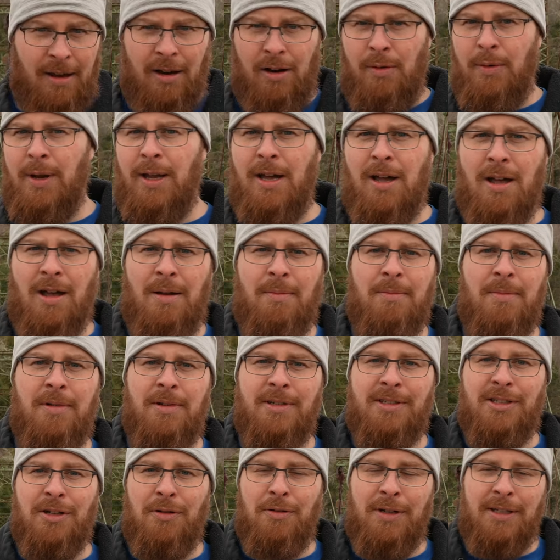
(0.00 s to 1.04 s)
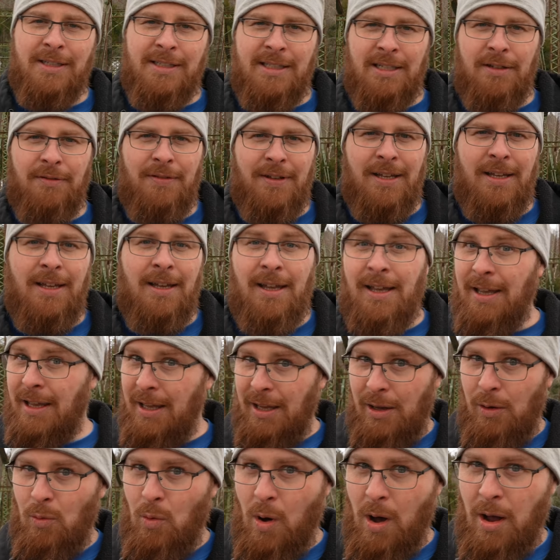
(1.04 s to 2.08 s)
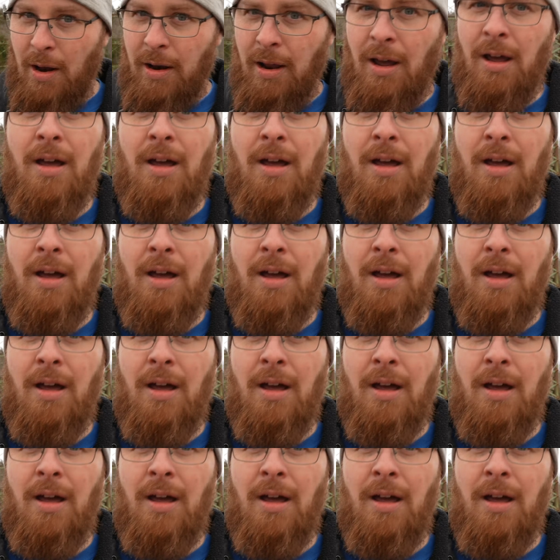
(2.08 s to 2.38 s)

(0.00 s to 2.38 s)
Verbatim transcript: here we come, Sony ZV-E1.